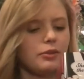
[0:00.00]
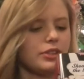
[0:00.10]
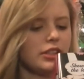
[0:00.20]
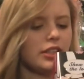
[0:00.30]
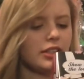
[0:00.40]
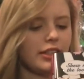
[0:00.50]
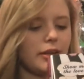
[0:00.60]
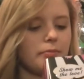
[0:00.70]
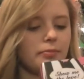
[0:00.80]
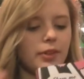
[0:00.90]
was in here.
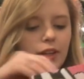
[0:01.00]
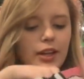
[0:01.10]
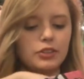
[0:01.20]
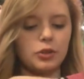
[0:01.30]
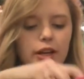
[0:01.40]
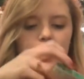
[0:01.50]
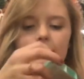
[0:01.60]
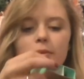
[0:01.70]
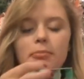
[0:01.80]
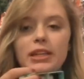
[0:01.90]
Yep, so I
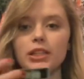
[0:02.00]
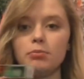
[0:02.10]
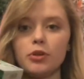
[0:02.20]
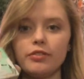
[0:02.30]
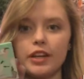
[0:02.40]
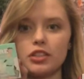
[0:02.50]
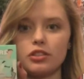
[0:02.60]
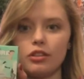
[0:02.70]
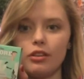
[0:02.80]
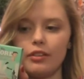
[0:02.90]
have a mini
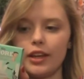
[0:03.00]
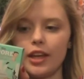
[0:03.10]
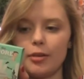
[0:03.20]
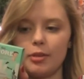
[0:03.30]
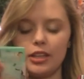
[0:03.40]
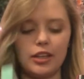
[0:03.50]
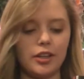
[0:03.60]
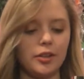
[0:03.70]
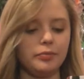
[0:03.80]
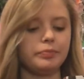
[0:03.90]
professional that came in
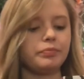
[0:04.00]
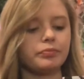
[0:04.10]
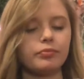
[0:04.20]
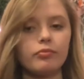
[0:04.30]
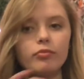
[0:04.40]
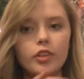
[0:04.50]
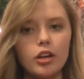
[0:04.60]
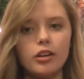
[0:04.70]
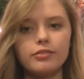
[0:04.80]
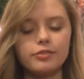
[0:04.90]
here,
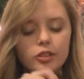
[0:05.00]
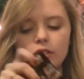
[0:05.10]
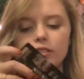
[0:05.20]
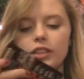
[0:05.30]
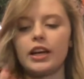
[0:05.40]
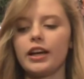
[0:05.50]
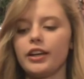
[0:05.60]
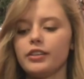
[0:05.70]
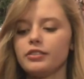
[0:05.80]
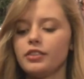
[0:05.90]
a full
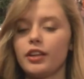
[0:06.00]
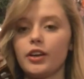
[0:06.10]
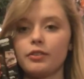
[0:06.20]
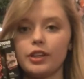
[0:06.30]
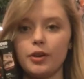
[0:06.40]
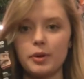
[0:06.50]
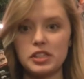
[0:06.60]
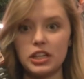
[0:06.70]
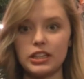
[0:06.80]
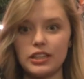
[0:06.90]
size, they're real,
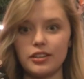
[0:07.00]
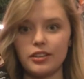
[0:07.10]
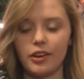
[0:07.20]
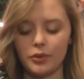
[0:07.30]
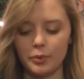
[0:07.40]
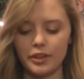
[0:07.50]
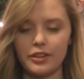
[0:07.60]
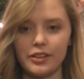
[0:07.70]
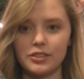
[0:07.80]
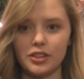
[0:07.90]
which I needed another one of
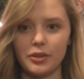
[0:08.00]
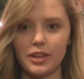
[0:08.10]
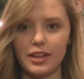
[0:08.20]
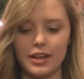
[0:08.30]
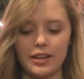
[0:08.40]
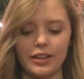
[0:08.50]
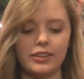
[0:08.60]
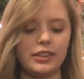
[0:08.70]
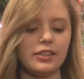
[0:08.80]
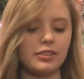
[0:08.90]
these, so thank God I
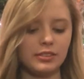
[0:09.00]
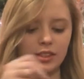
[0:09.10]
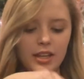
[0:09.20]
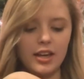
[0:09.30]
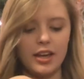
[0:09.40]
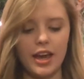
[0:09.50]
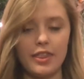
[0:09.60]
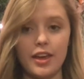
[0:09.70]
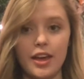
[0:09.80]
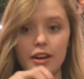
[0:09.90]
got this.
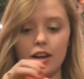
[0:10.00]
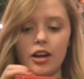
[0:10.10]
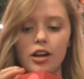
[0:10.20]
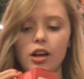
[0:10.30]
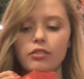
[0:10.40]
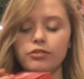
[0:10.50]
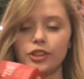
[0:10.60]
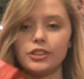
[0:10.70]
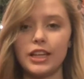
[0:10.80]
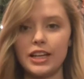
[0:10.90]
And then a
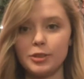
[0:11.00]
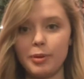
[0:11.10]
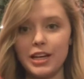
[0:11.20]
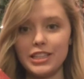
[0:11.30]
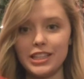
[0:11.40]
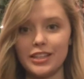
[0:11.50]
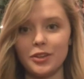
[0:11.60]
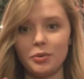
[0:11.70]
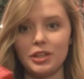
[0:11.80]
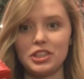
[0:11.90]
full size
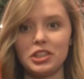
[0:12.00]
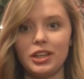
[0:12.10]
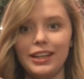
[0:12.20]
Benetint, which